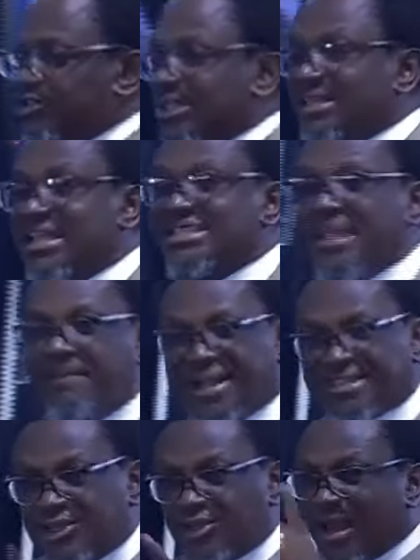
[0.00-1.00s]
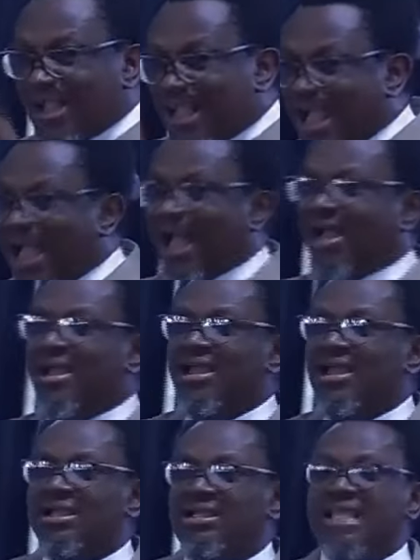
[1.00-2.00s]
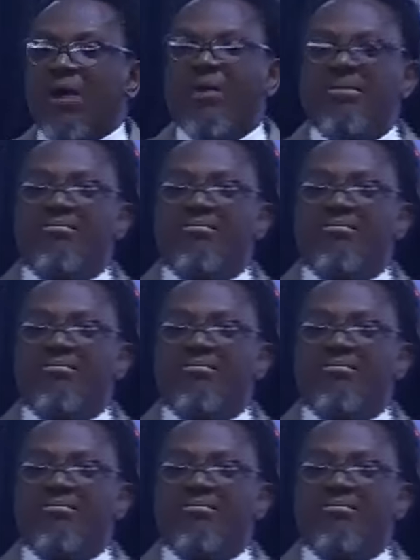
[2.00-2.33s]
you that there's a particular car that will